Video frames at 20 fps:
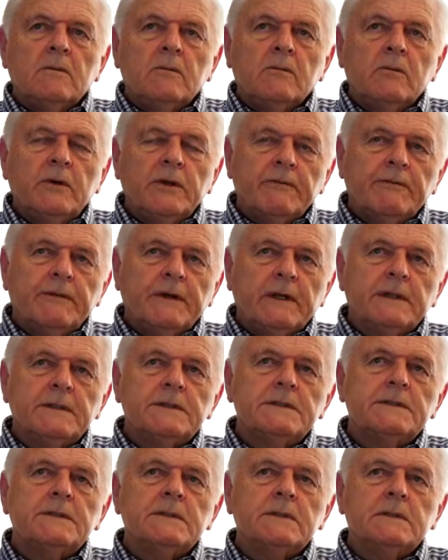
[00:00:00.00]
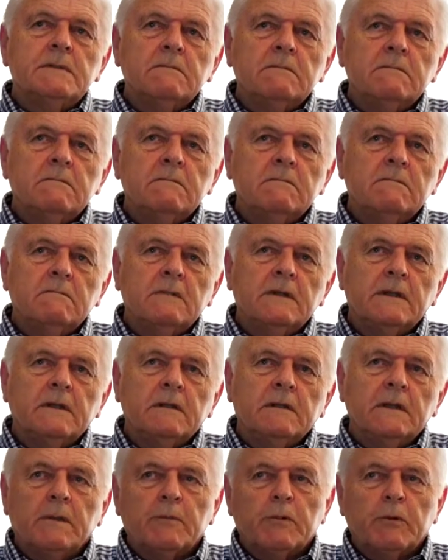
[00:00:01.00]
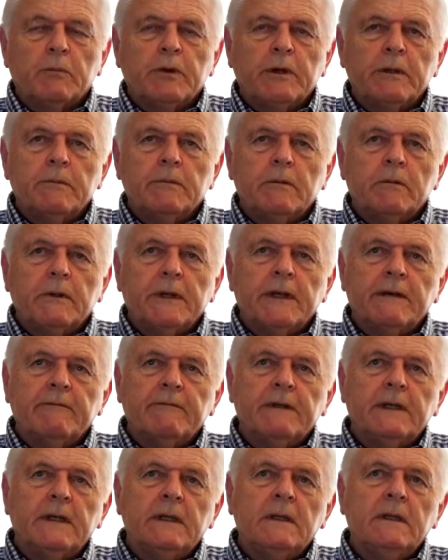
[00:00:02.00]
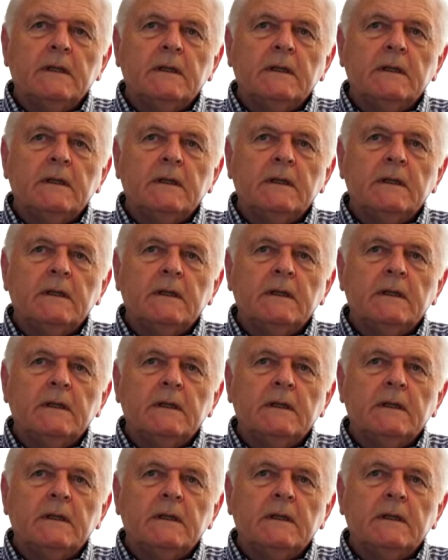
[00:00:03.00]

With a village, with the number of people we have here,